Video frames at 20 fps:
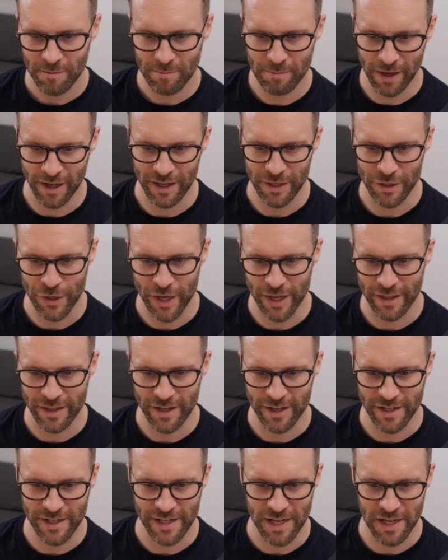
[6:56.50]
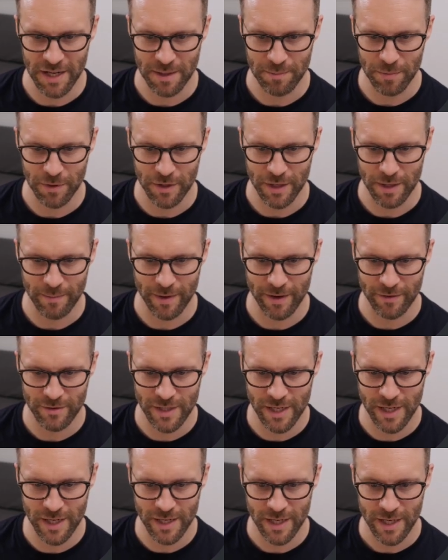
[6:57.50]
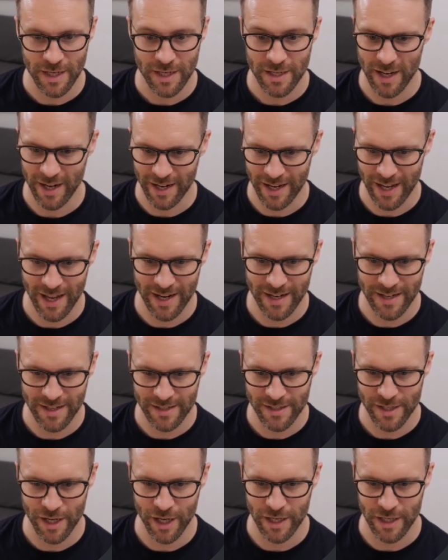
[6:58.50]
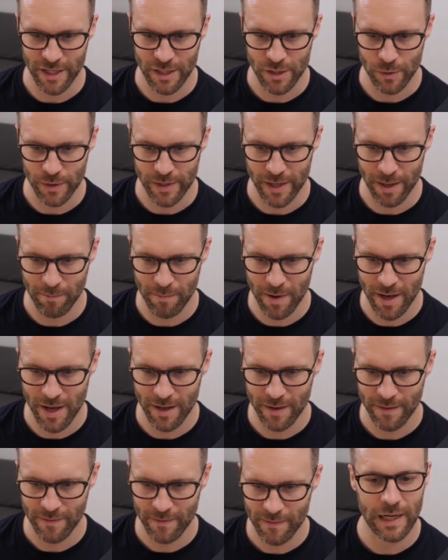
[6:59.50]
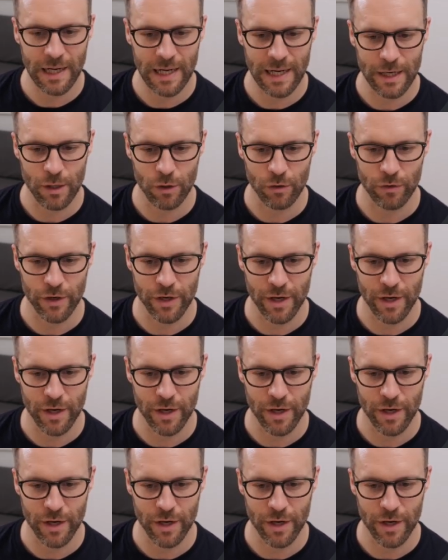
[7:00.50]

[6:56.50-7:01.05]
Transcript: but you get the idea. Put the amount in, again, turn it into a number, click on the